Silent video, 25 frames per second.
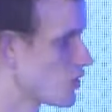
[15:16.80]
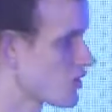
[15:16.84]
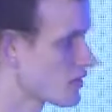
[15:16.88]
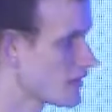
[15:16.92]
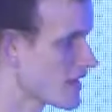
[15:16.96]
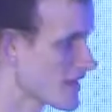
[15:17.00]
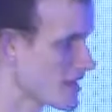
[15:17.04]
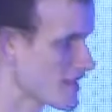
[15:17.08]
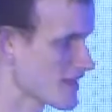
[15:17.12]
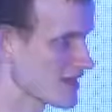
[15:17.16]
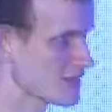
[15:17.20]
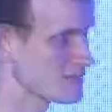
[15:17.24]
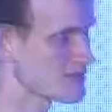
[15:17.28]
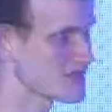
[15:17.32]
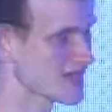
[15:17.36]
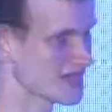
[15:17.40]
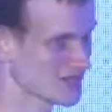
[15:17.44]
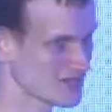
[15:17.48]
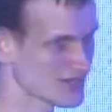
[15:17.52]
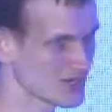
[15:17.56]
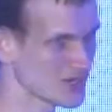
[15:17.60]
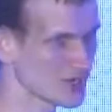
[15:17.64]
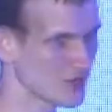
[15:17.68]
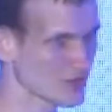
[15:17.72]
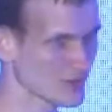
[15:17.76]
like some
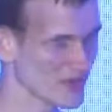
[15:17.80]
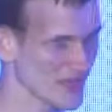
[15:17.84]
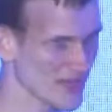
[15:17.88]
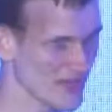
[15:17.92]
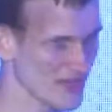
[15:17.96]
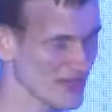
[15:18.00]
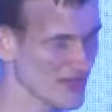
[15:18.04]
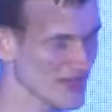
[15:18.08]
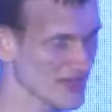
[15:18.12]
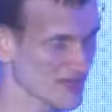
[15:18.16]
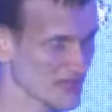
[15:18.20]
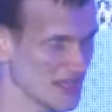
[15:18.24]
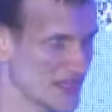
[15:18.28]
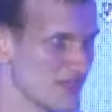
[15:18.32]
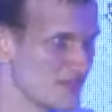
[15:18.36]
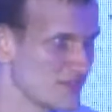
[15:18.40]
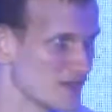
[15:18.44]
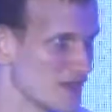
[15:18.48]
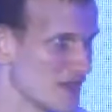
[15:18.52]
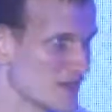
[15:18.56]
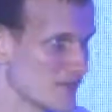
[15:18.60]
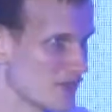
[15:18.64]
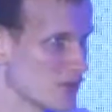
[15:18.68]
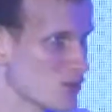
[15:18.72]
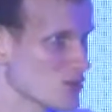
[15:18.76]
technical reasons, even
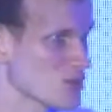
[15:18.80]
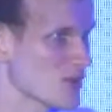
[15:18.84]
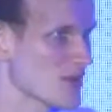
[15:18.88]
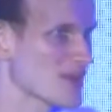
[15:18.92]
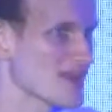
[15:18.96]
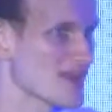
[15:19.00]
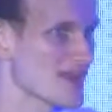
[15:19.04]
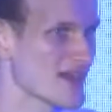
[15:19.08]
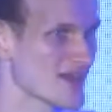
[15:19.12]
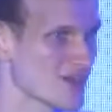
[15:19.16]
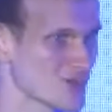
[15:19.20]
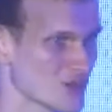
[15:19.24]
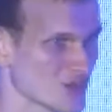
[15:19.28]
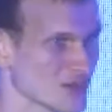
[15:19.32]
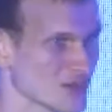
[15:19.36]
if your transaction